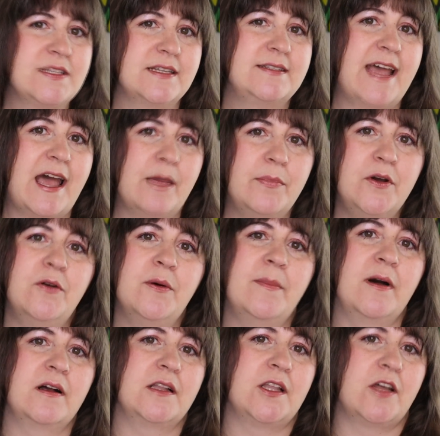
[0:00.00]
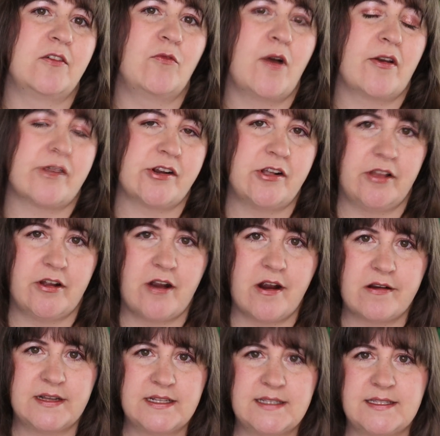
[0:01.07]
know it's a taboo among a lot of watercolor
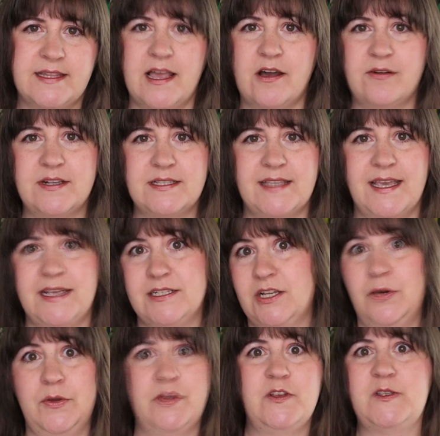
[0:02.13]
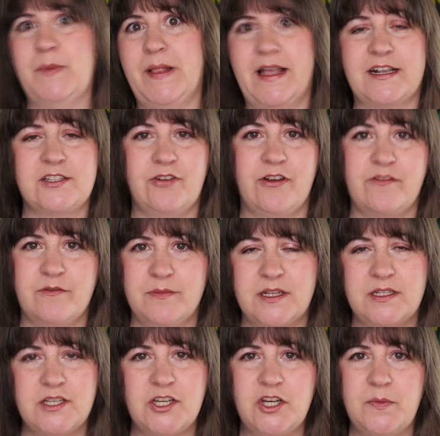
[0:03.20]
artists. They always say, don't use black straight from
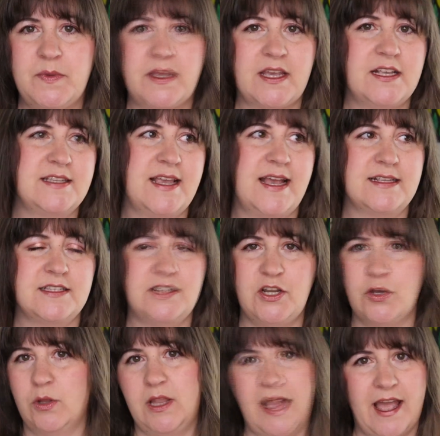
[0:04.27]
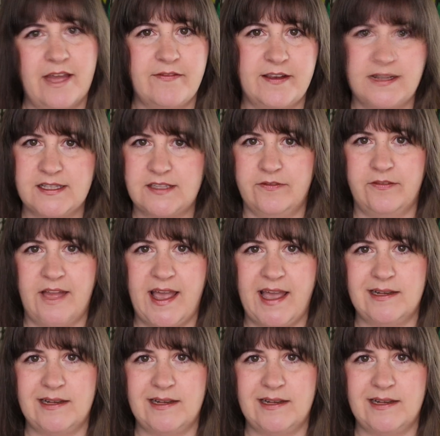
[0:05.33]
the tube because it has no life and it's